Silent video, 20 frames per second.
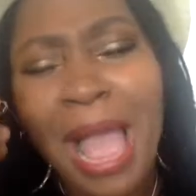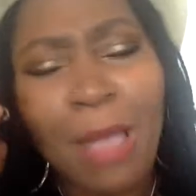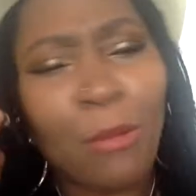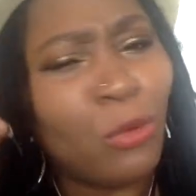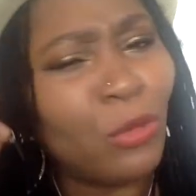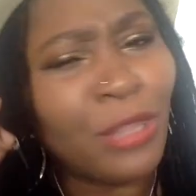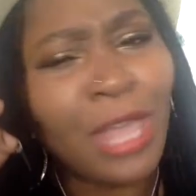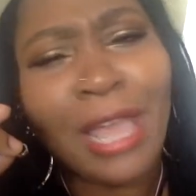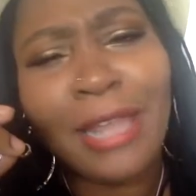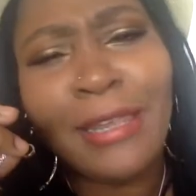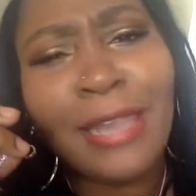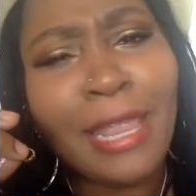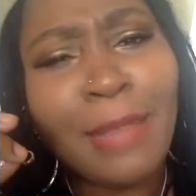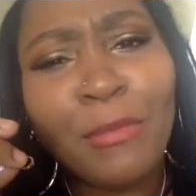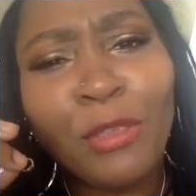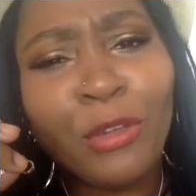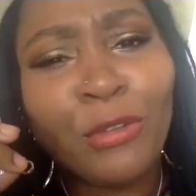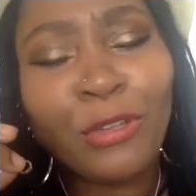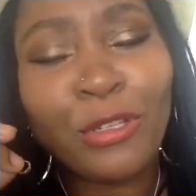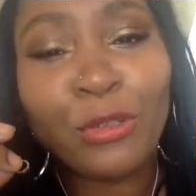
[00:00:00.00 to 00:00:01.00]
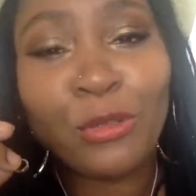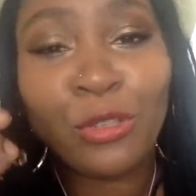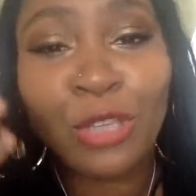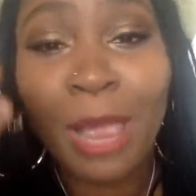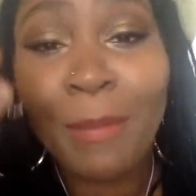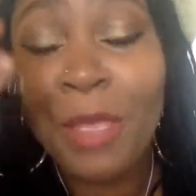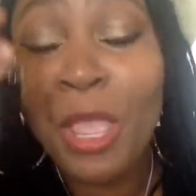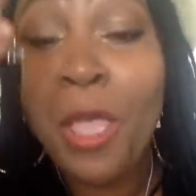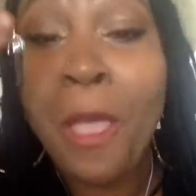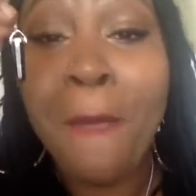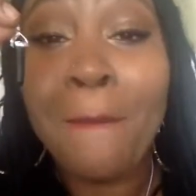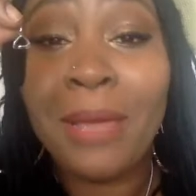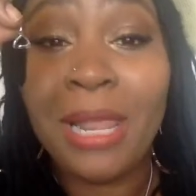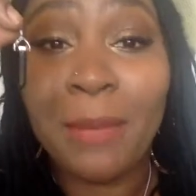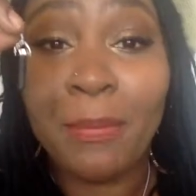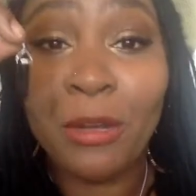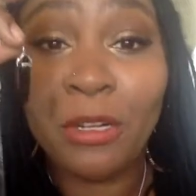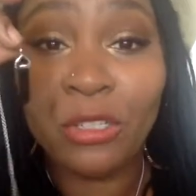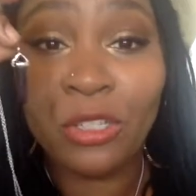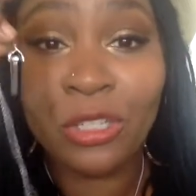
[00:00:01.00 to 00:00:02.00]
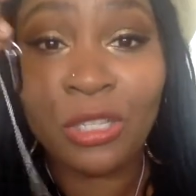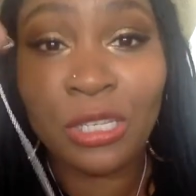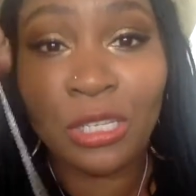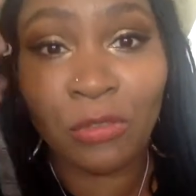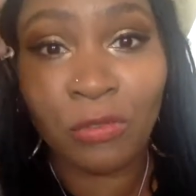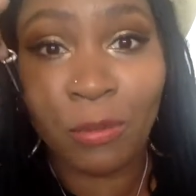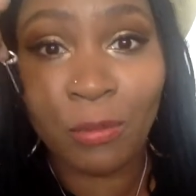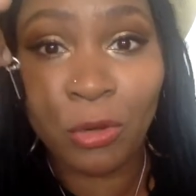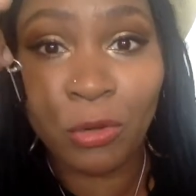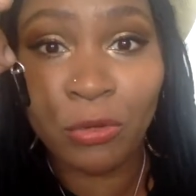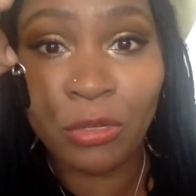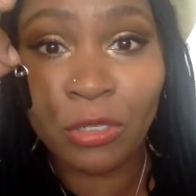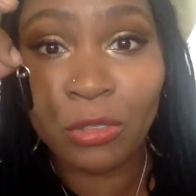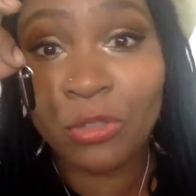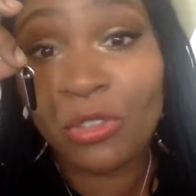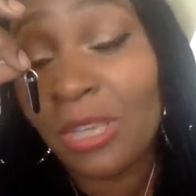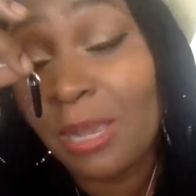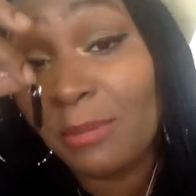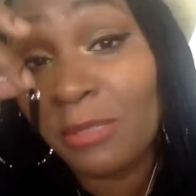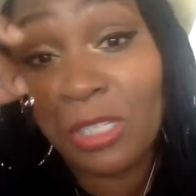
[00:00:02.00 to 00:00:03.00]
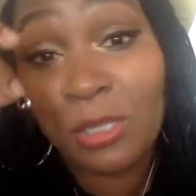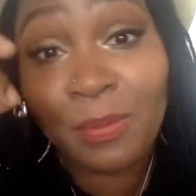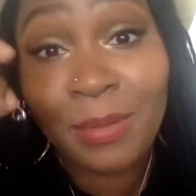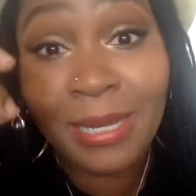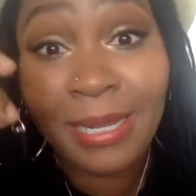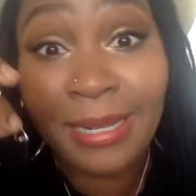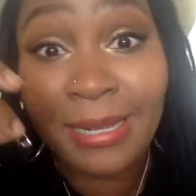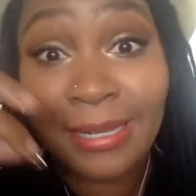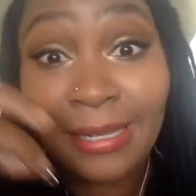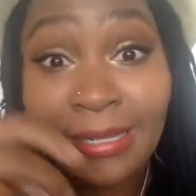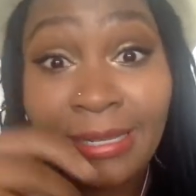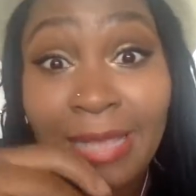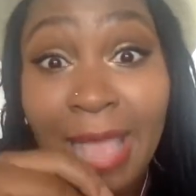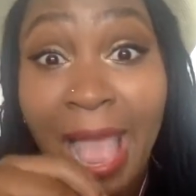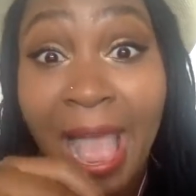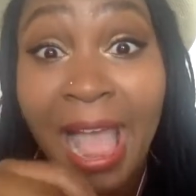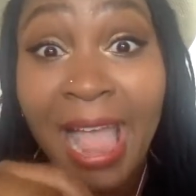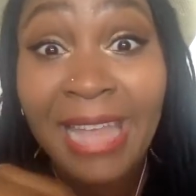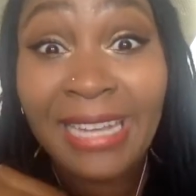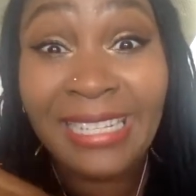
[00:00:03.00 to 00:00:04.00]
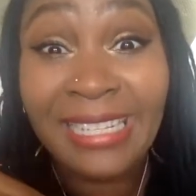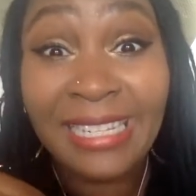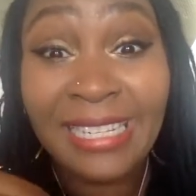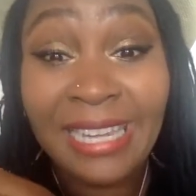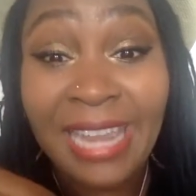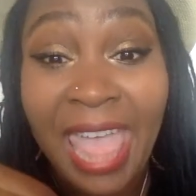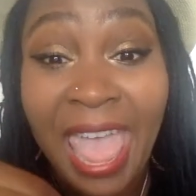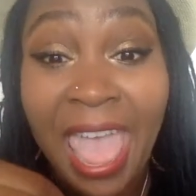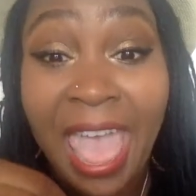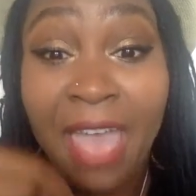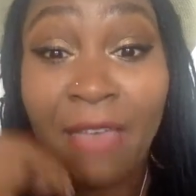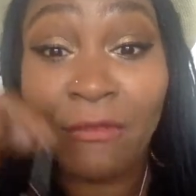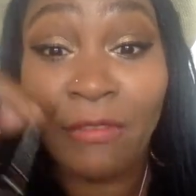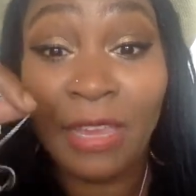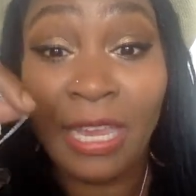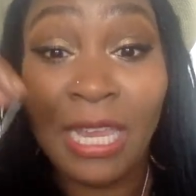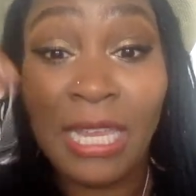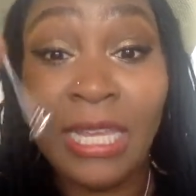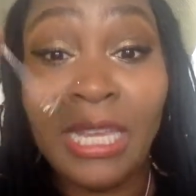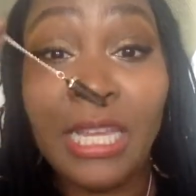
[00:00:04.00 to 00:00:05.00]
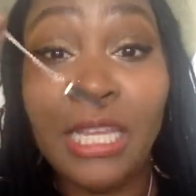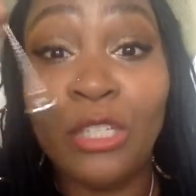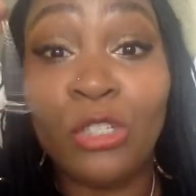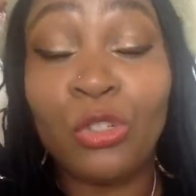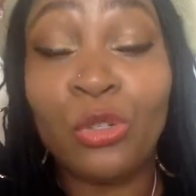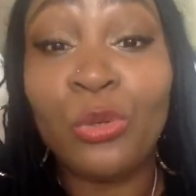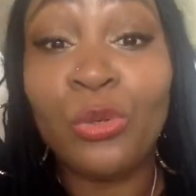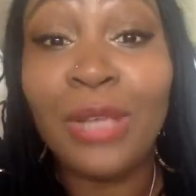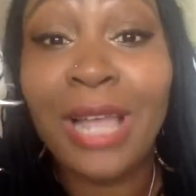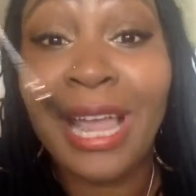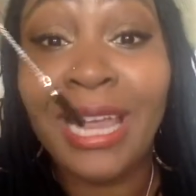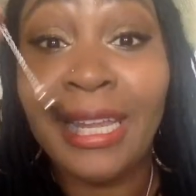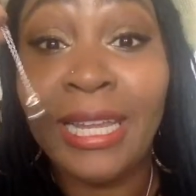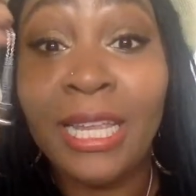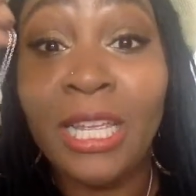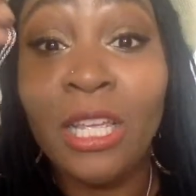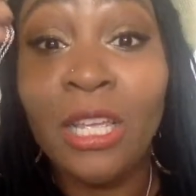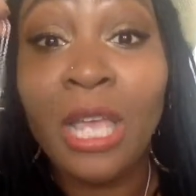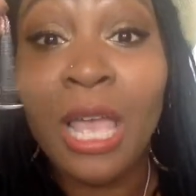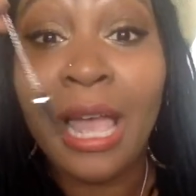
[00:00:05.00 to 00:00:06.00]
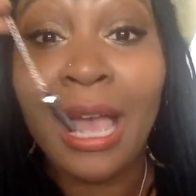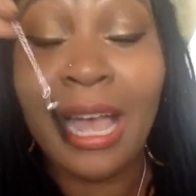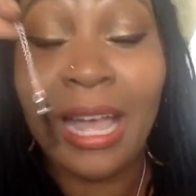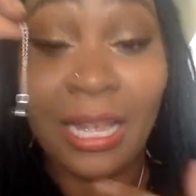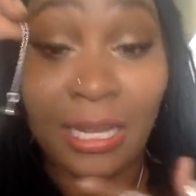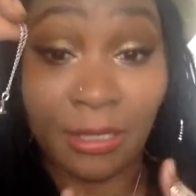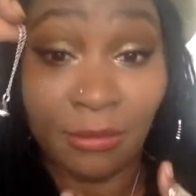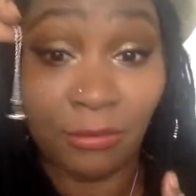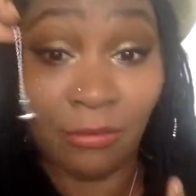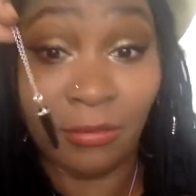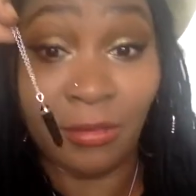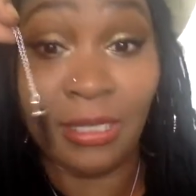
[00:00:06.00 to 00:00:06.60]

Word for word: I will not name the crystal shop, but I purchased this from a crystal shop just because I didn't have any Shungite uh,